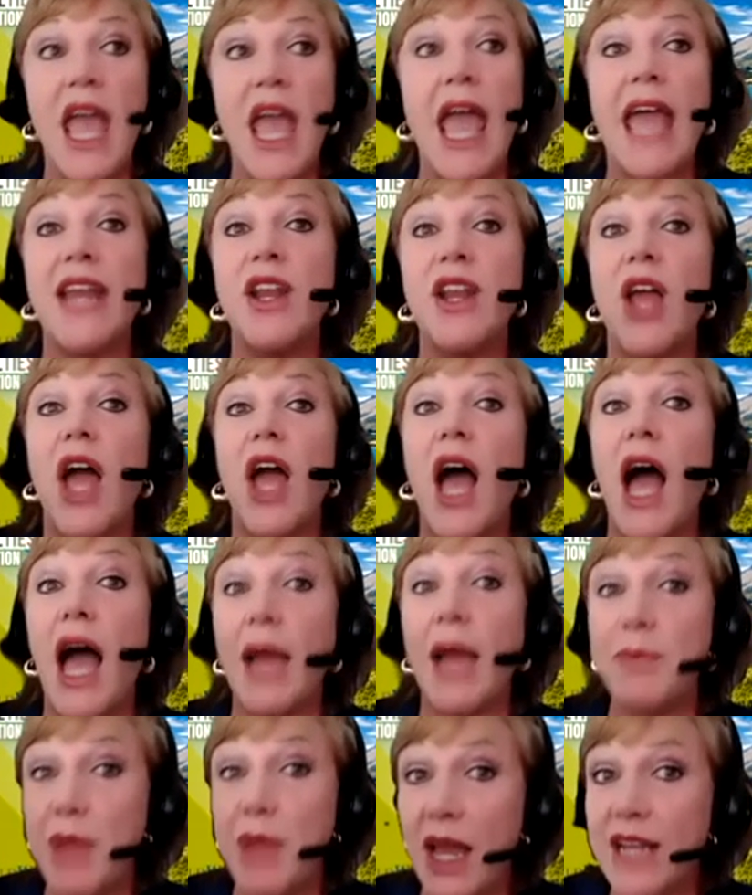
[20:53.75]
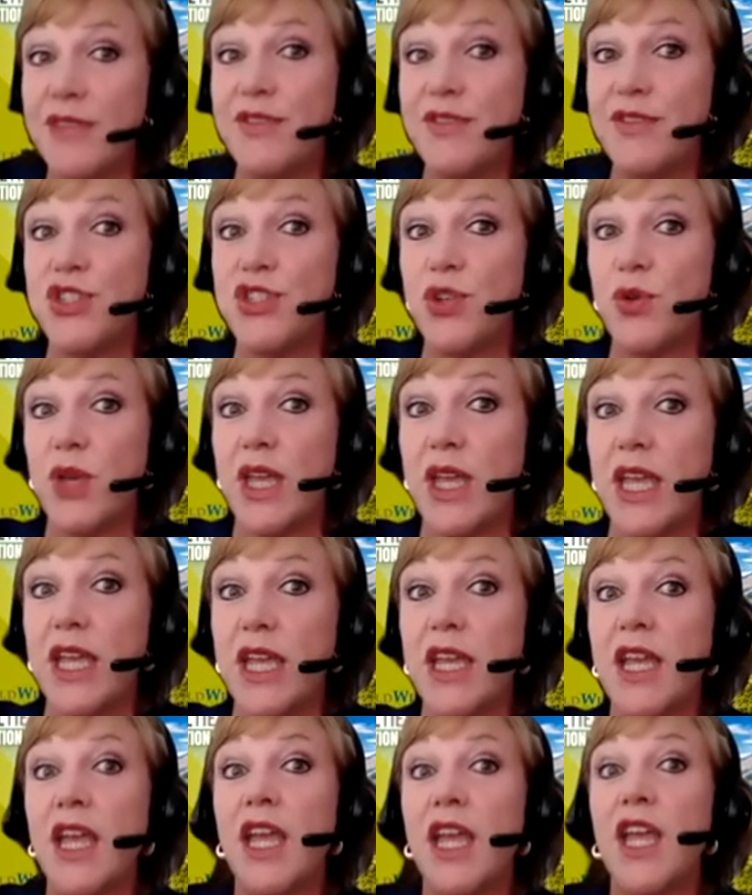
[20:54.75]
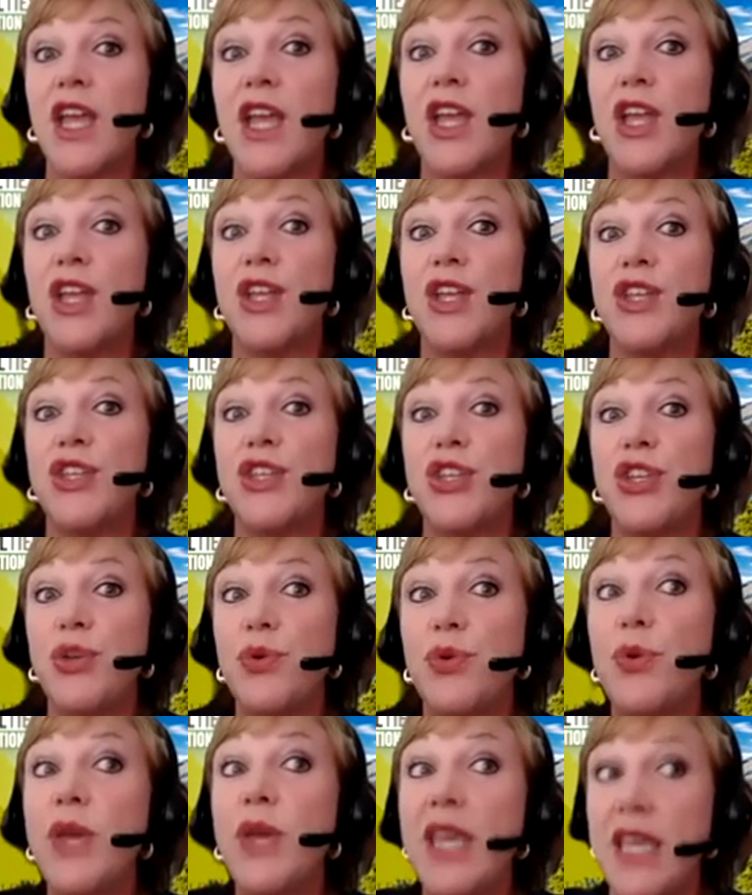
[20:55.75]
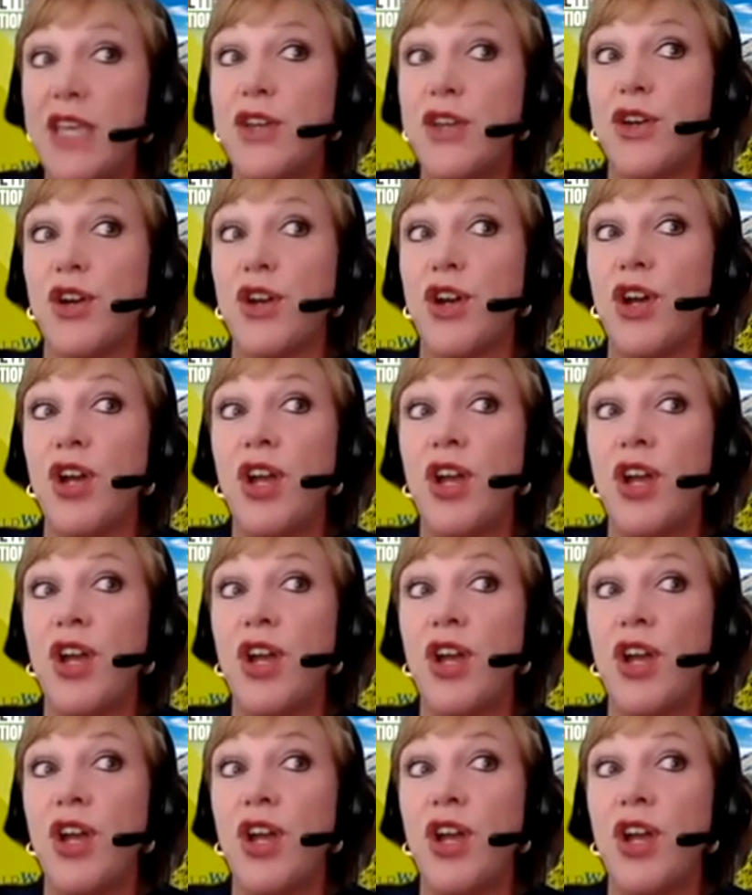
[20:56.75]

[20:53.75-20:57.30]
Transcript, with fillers: And I'm not even joking you hear